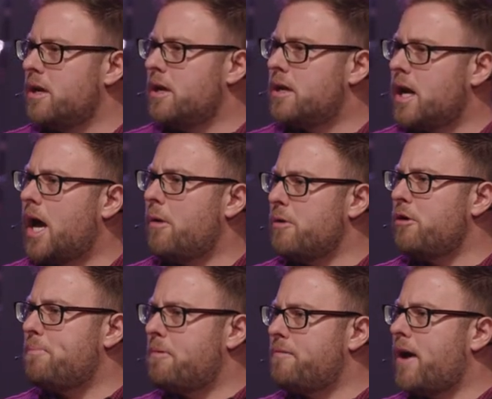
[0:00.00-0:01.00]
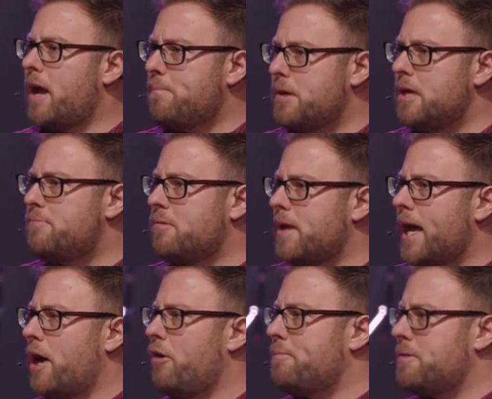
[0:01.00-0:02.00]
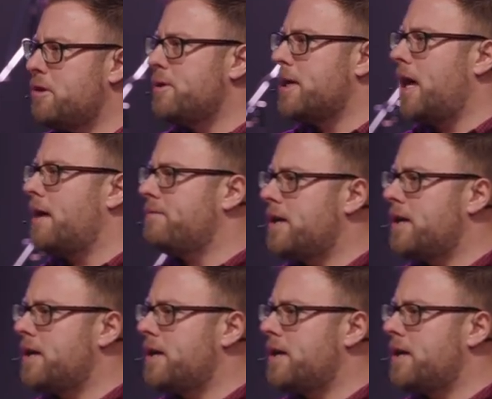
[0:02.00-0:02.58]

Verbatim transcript: God will provide people to help you in life.